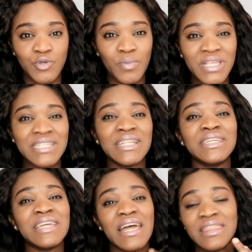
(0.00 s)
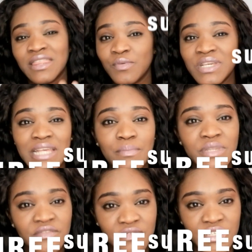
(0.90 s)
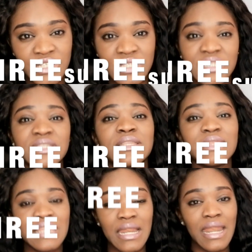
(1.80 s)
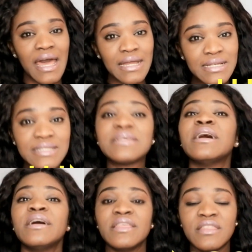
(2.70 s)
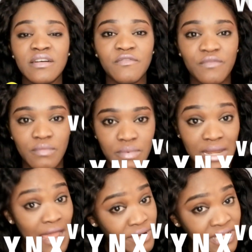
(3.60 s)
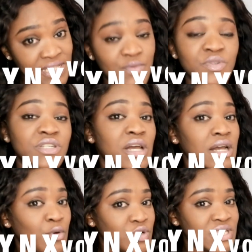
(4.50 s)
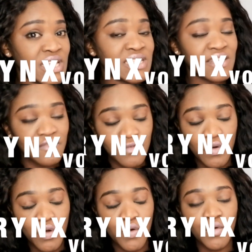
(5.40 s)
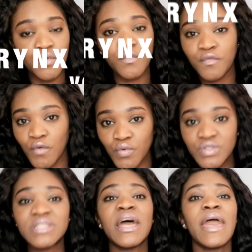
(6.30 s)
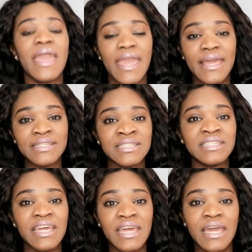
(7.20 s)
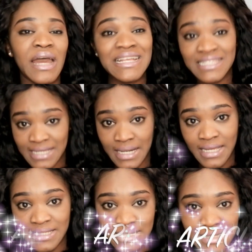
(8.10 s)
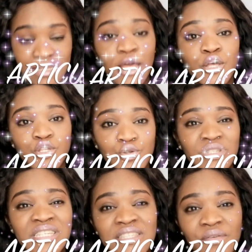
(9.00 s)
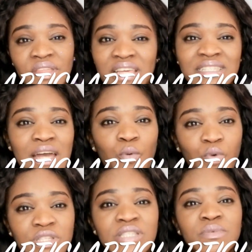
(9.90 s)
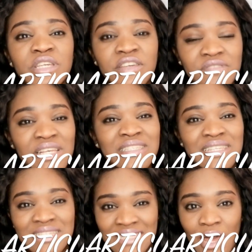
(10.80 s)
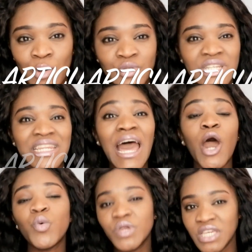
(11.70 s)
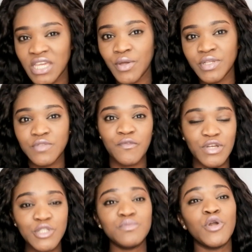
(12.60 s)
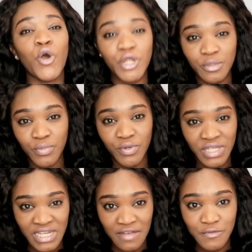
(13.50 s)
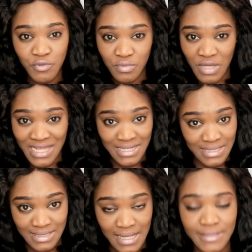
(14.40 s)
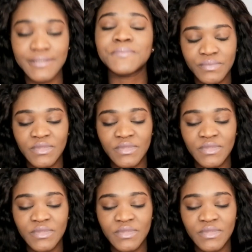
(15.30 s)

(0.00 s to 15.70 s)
So basically there are three subdivisions: the lungs, the larynx, which contains the vocal folds, and the articulators. So these three things are what gives us the sound and how we hear it for it to be audible enough to understand.